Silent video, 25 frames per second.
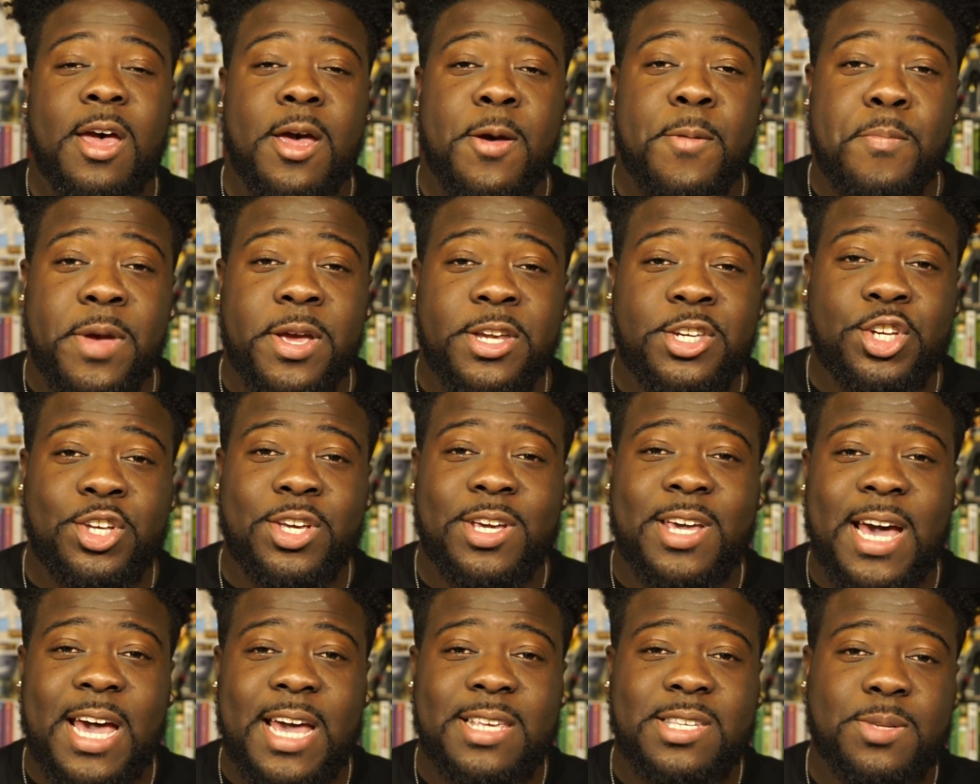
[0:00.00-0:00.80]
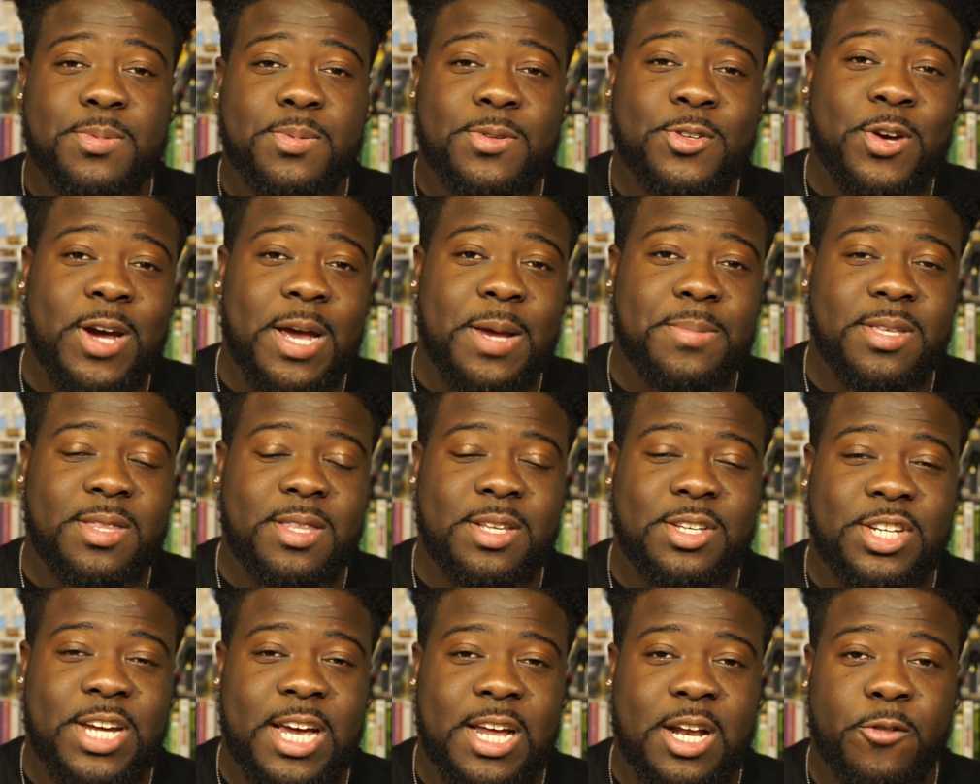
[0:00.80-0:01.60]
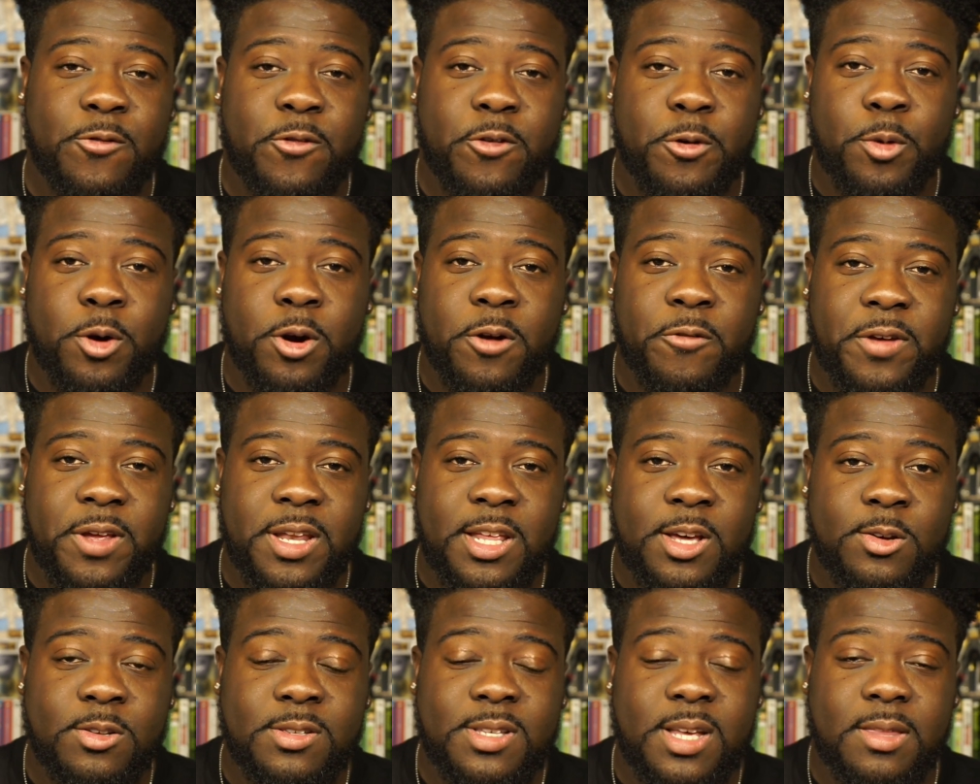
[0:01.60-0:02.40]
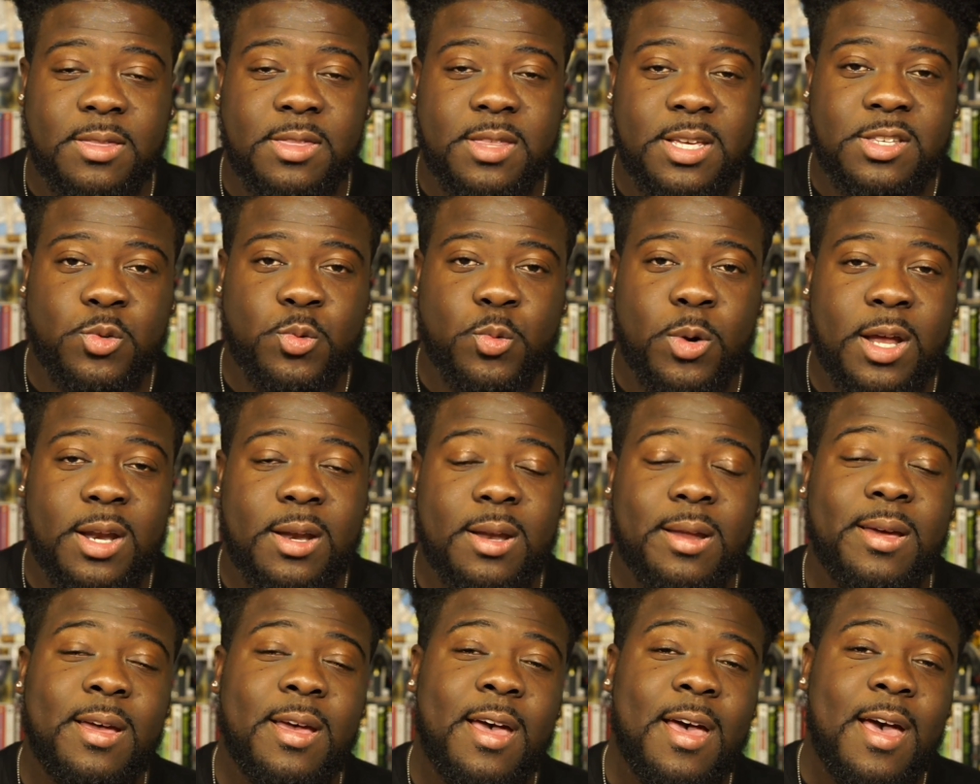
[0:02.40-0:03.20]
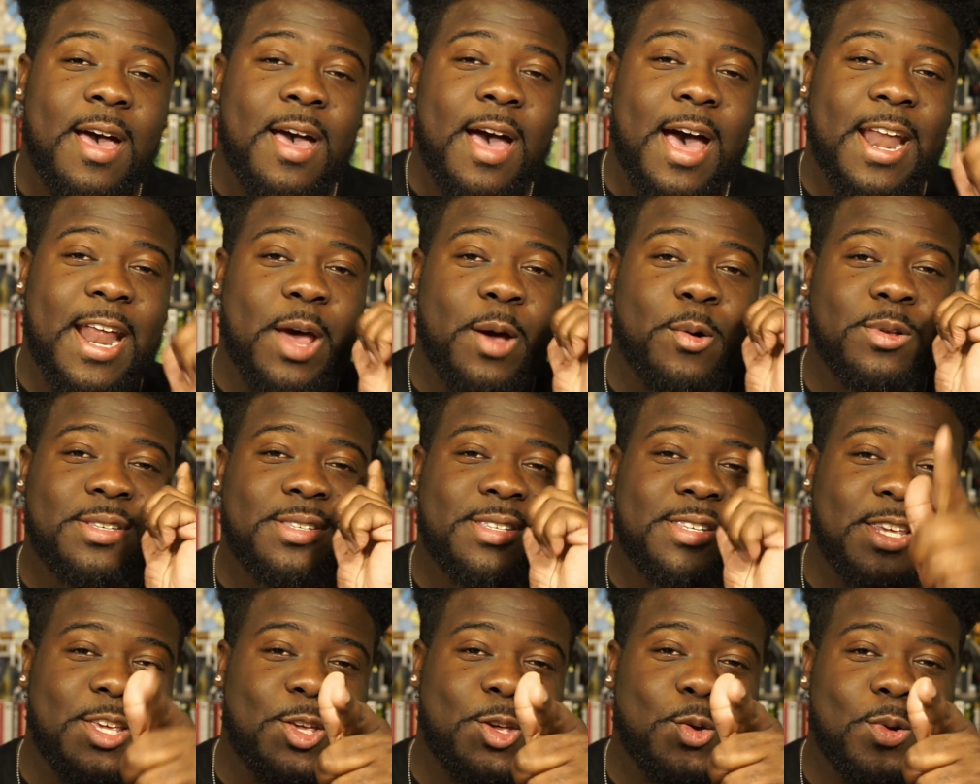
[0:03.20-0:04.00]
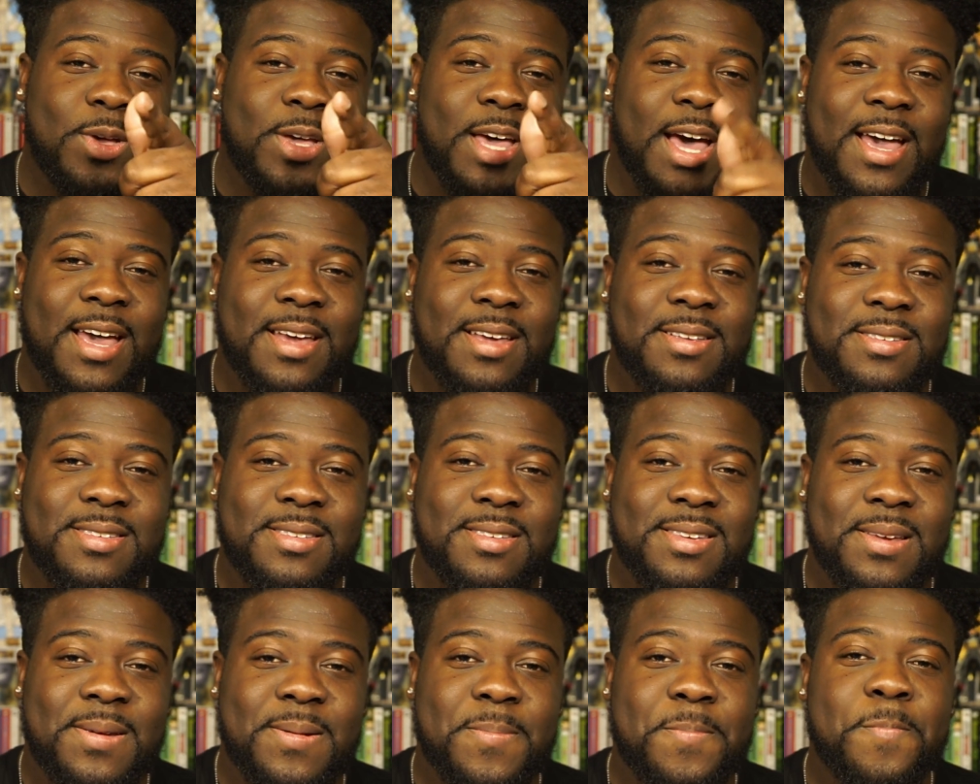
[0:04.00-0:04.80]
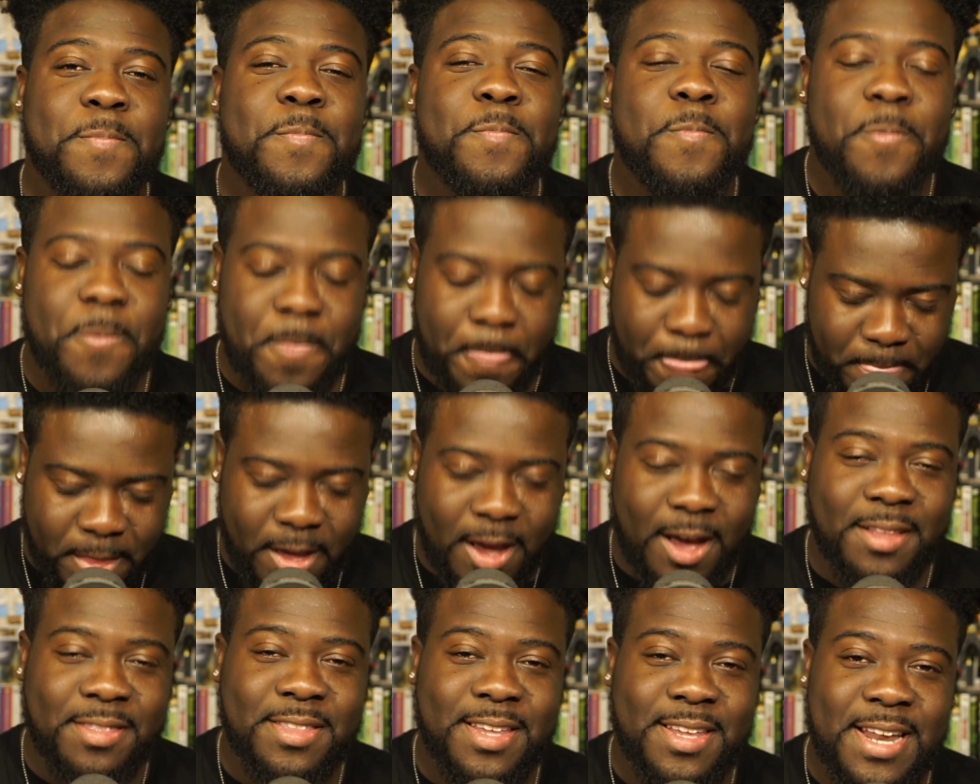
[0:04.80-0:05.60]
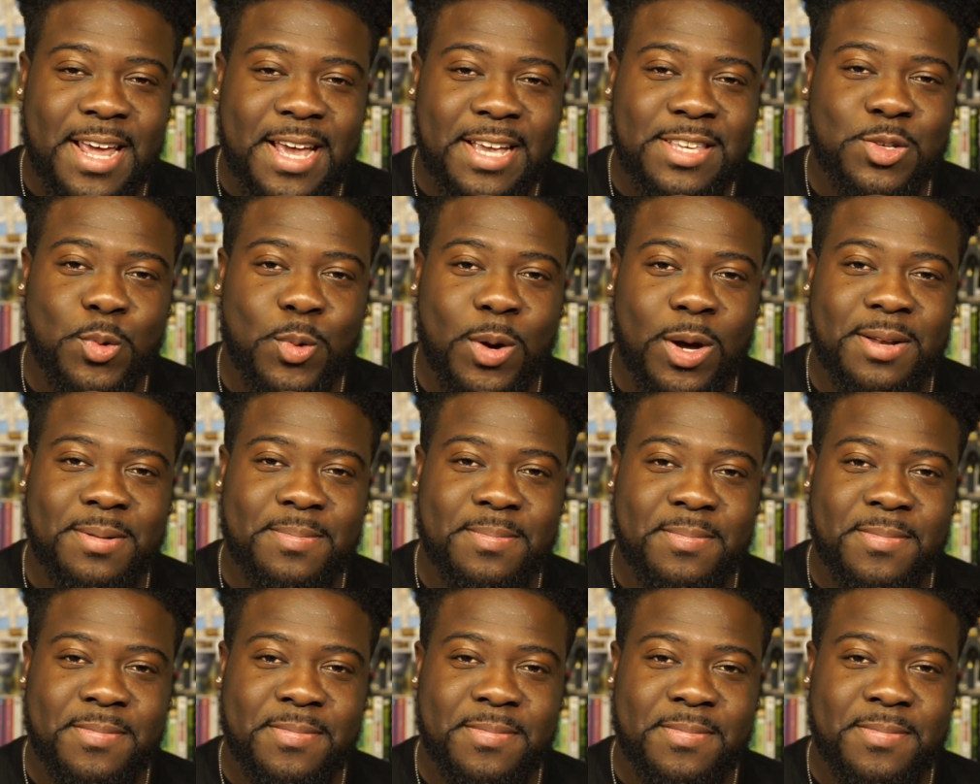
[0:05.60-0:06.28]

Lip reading: Make sure you guys subscribe to the channel for more videos like this one, and I will see you guys on the next one.